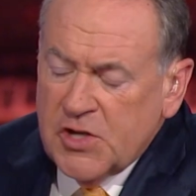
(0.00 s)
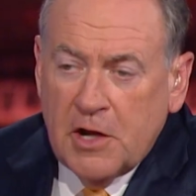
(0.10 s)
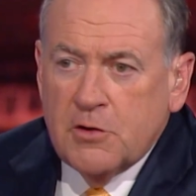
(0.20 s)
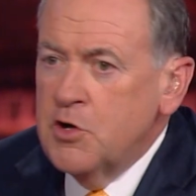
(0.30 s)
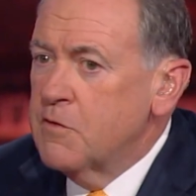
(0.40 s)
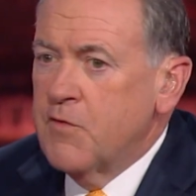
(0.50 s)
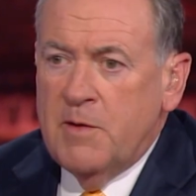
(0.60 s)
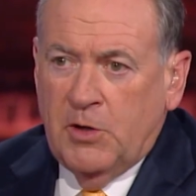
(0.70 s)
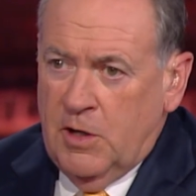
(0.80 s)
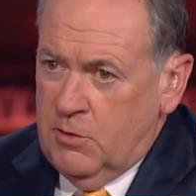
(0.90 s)
And Senator, you're
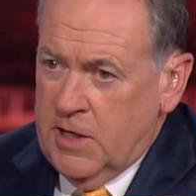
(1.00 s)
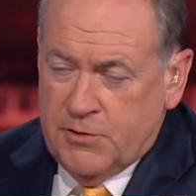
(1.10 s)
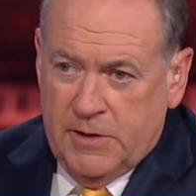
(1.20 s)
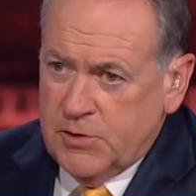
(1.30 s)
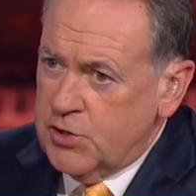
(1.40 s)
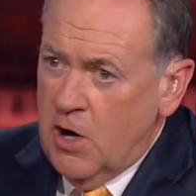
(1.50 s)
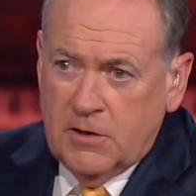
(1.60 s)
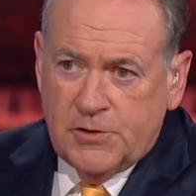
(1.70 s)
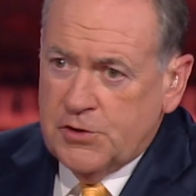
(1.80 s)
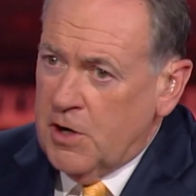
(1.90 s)
from the Low Countries.
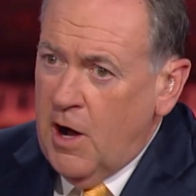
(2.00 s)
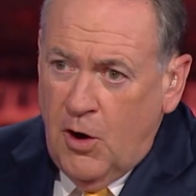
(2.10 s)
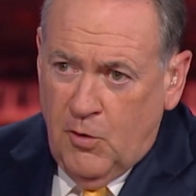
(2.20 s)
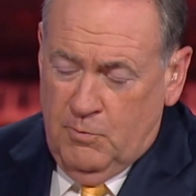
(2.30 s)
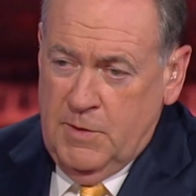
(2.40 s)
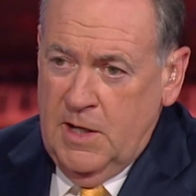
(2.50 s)
Charleston's your home.